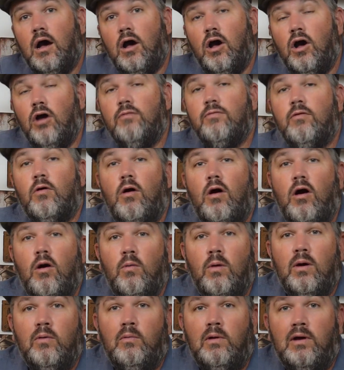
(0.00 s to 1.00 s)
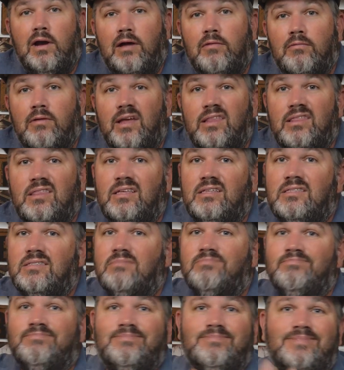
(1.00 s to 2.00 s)
Overall, what would I rank this?
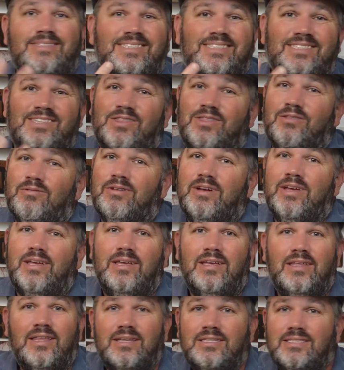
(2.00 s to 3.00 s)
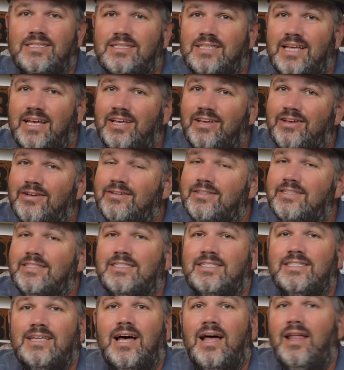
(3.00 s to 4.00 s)
This is a 3. This is a good,
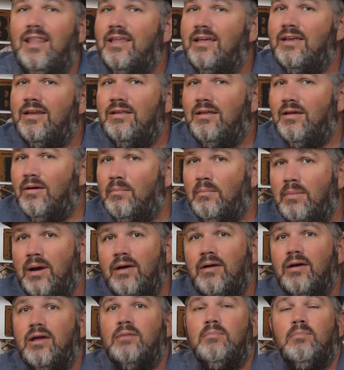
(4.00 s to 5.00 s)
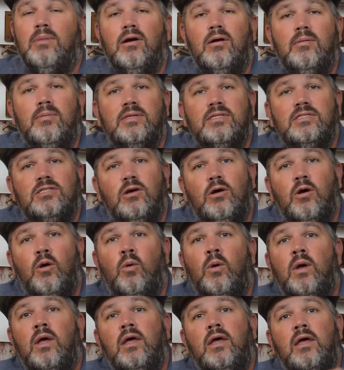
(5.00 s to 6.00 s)
solid American bourbon.
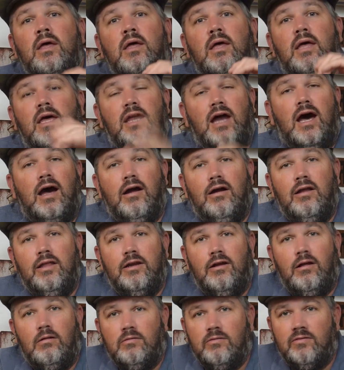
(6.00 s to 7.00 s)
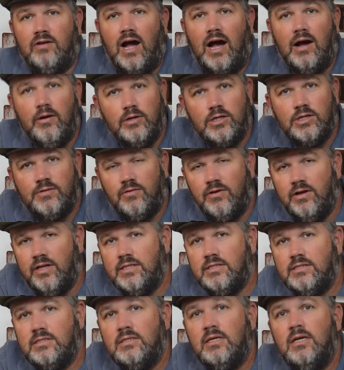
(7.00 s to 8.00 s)
So in Ireland, all of our Irish
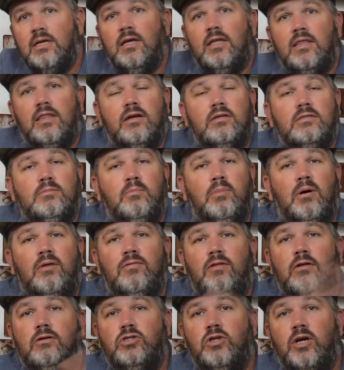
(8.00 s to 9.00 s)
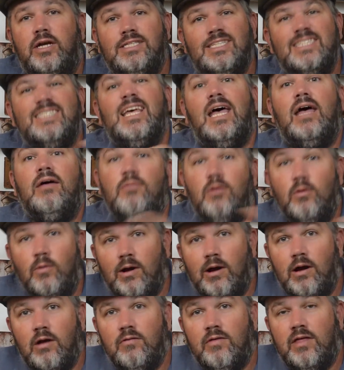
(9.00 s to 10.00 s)
friends, there's Buffalo Traces
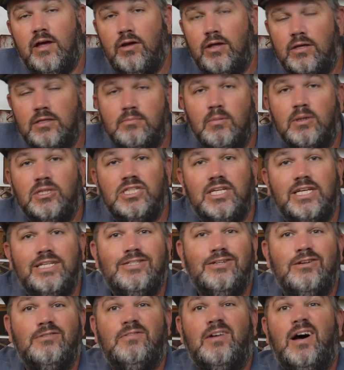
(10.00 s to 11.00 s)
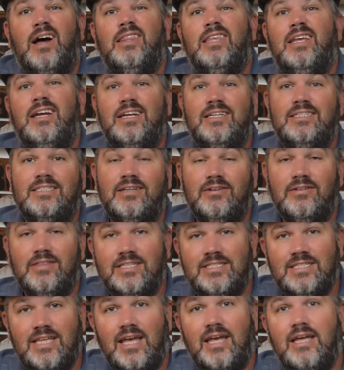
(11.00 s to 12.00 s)
everywhere over there. It's much easier to find than it is here in the
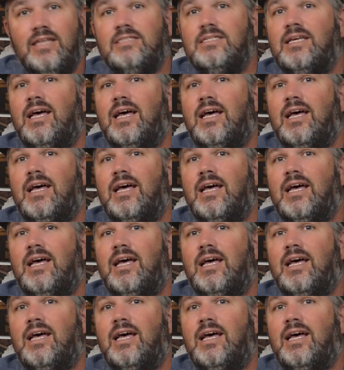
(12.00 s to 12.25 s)
States.